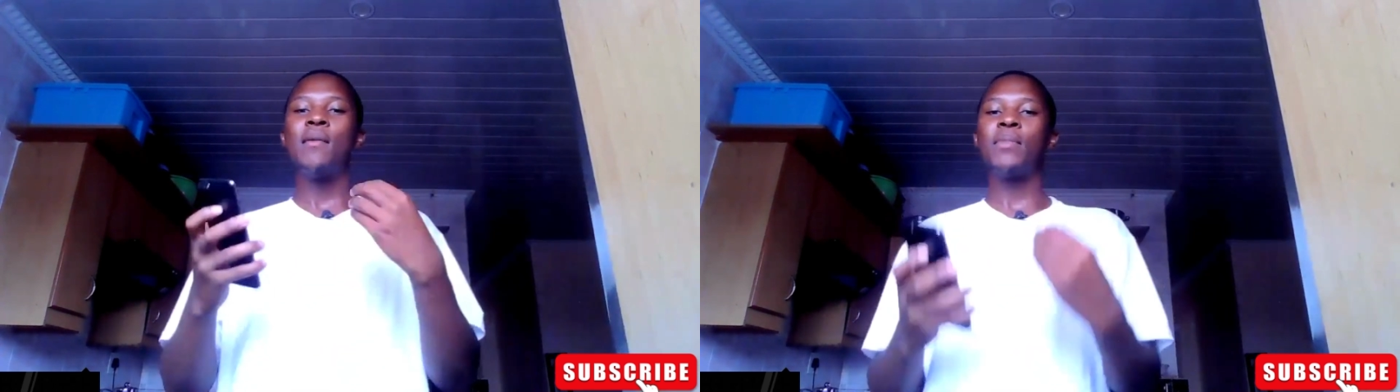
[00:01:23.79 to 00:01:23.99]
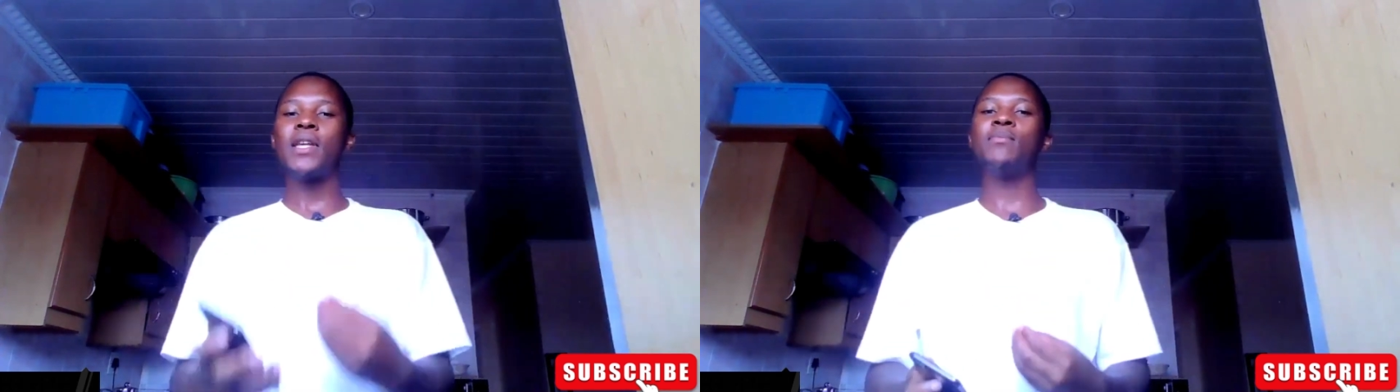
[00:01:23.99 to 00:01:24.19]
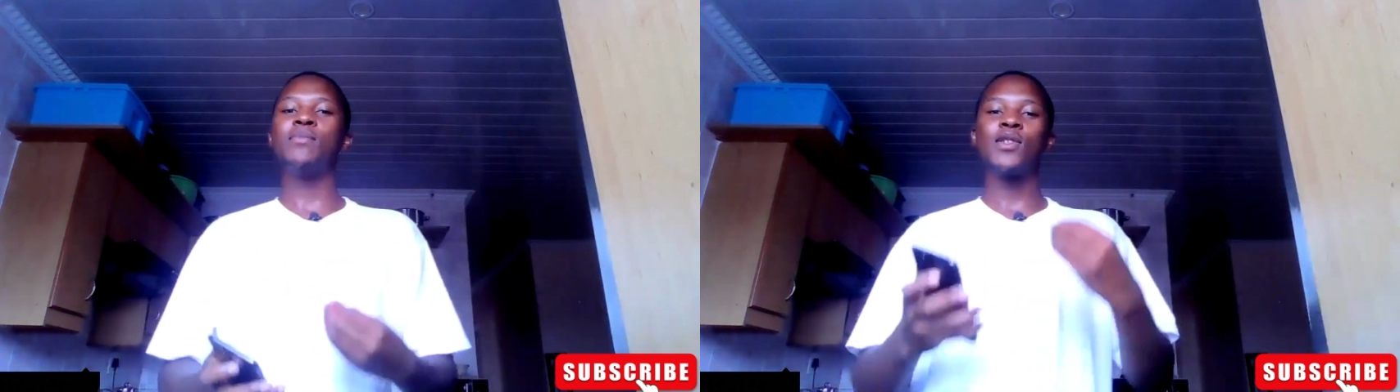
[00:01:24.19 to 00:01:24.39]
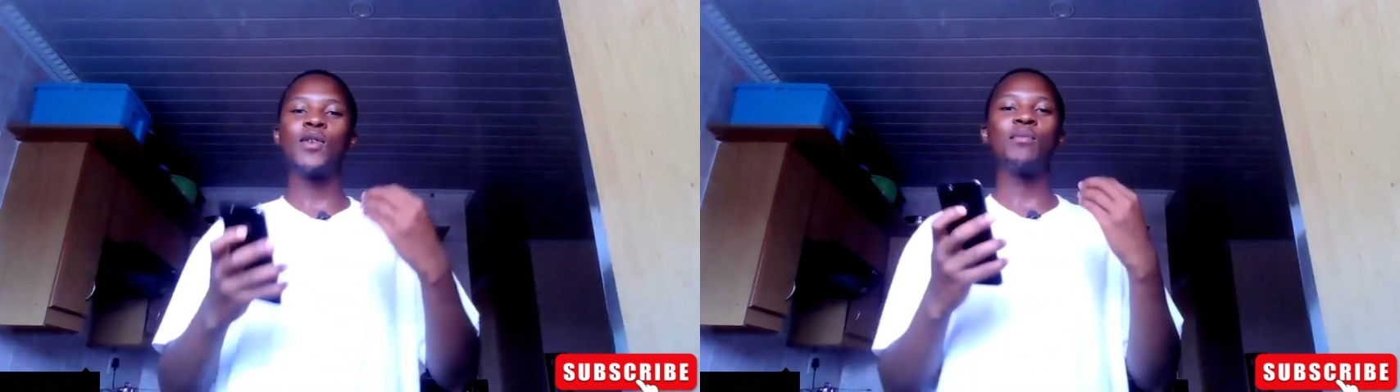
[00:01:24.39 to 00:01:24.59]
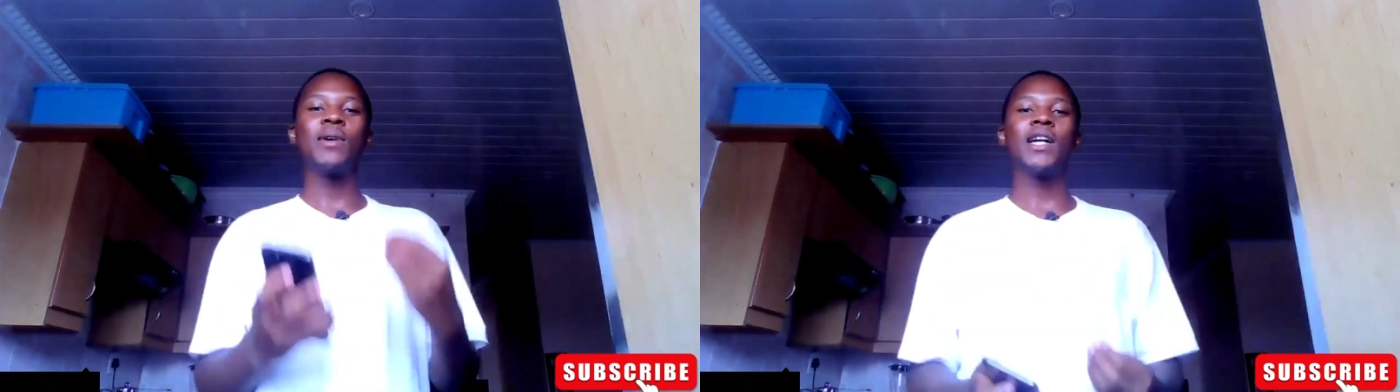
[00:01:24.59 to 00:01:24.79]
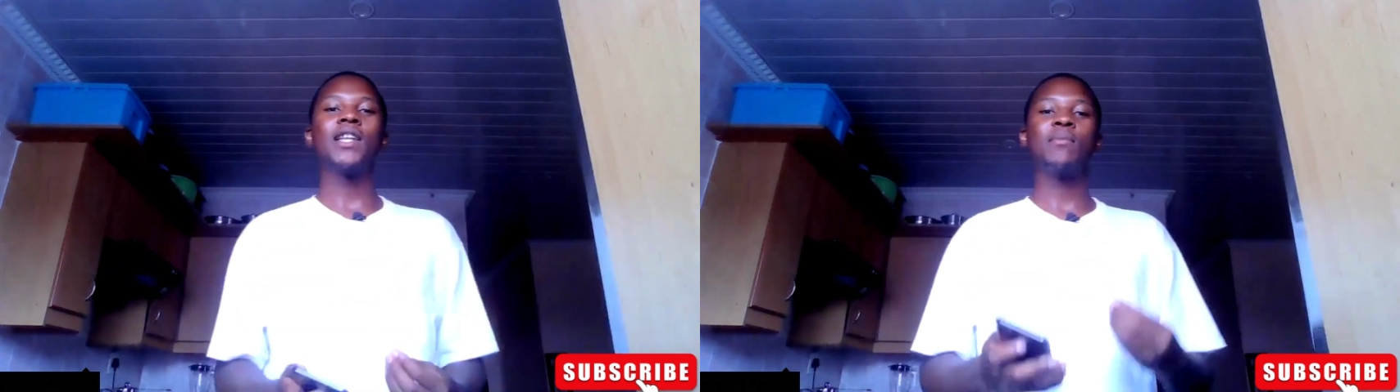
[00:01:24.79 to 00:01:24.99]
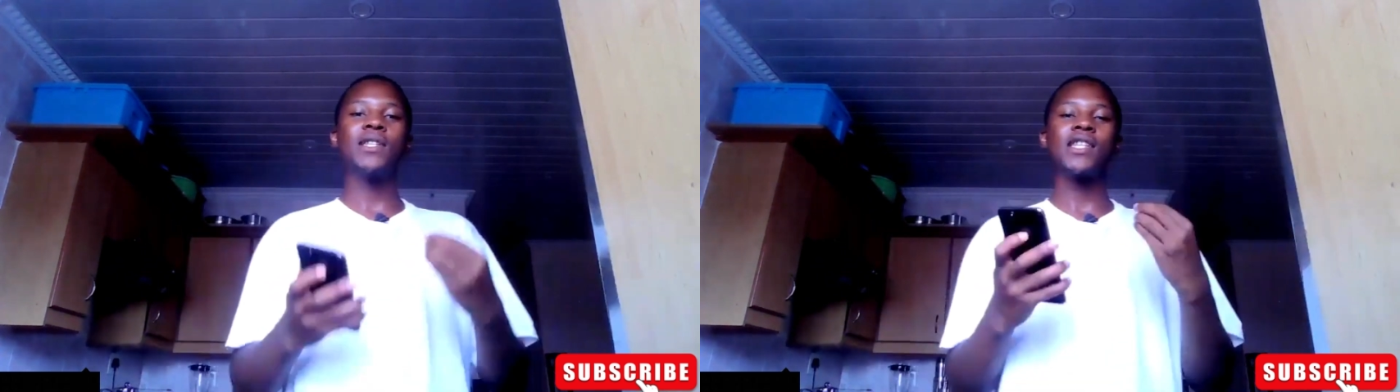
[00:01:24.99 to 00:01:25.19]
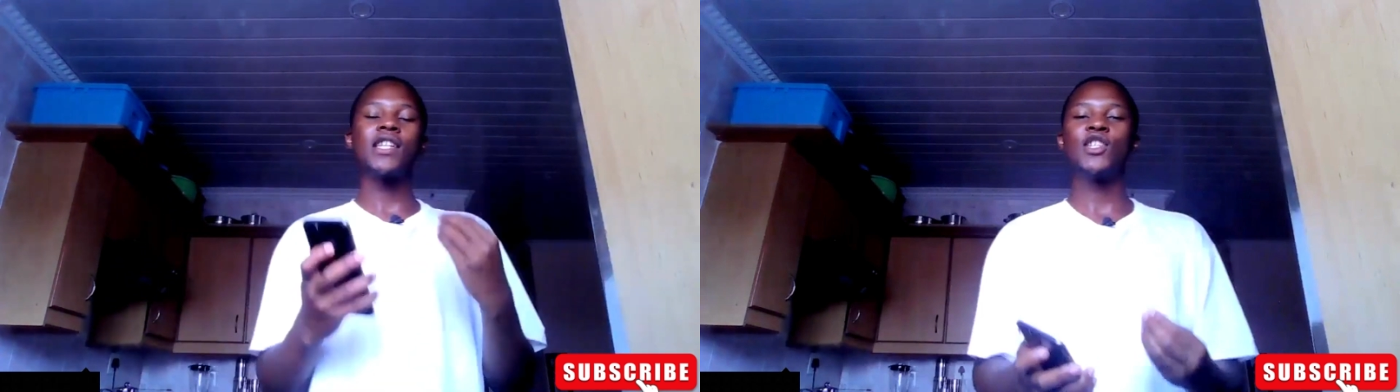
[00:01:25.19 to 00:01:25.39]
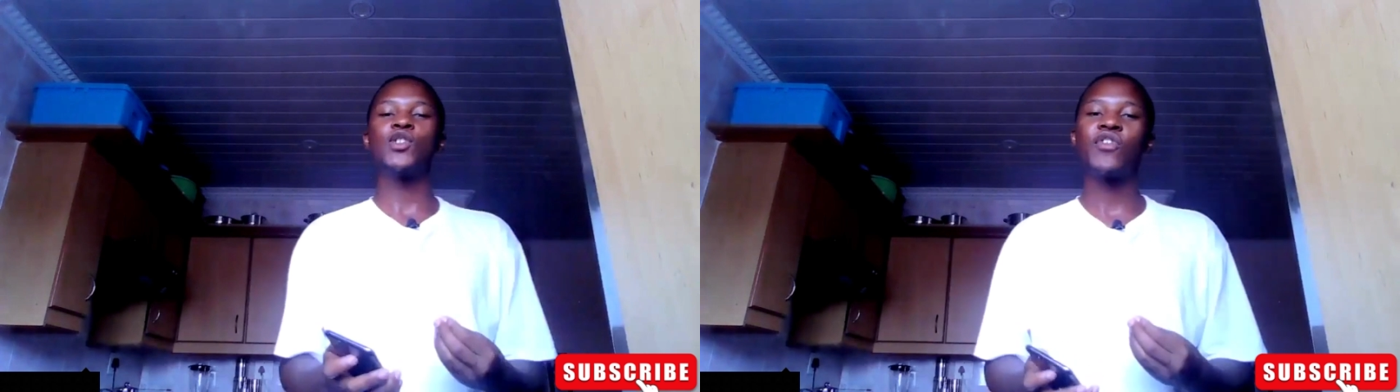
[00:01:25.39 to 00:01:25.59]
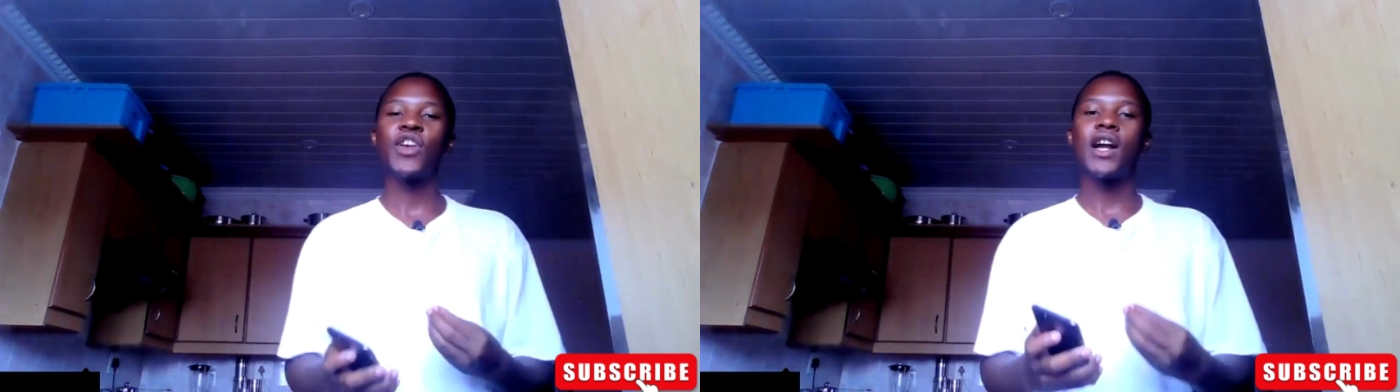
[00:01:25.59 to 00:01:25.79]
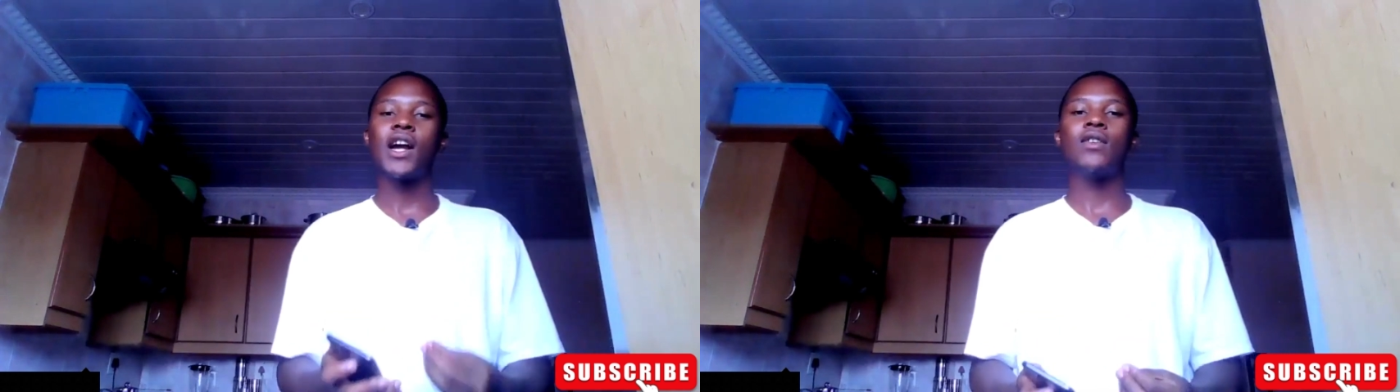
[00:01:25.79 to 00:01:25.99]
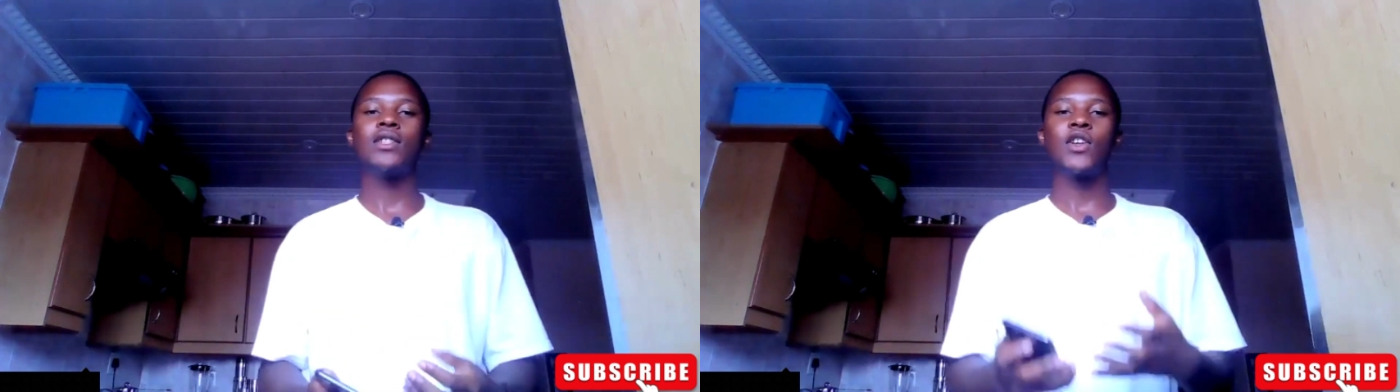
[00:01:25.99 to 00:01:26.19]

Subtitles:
pips or money percentage of your account